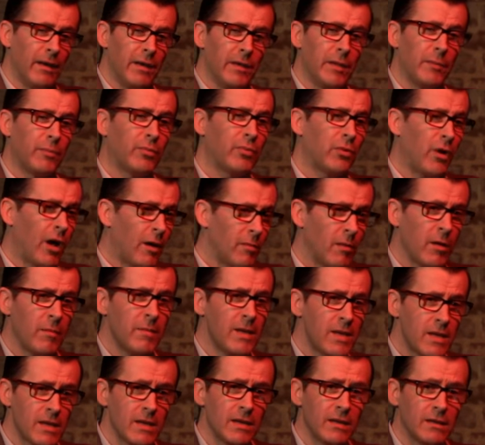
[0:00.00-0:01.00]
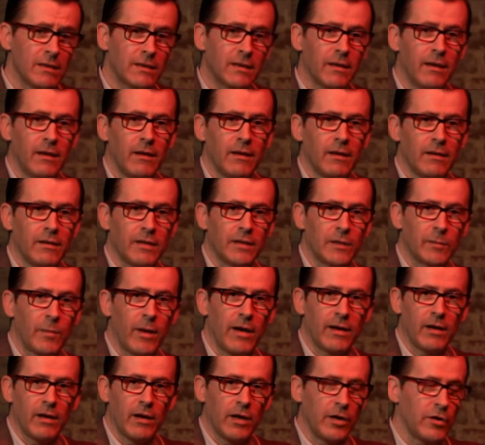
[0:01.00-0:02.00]
The problem is,
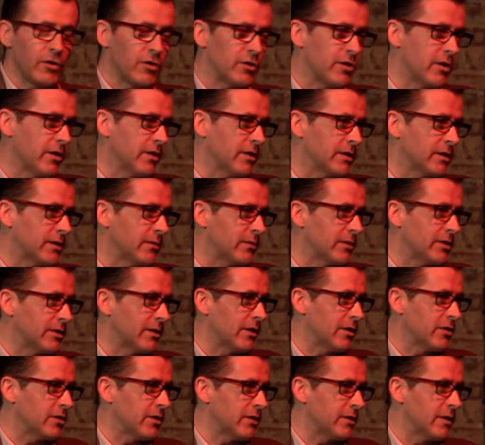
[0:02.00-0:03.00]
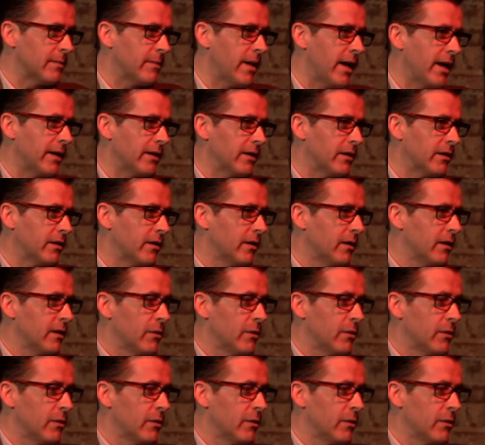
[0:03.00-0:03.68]
despite 100 years of research on the matter,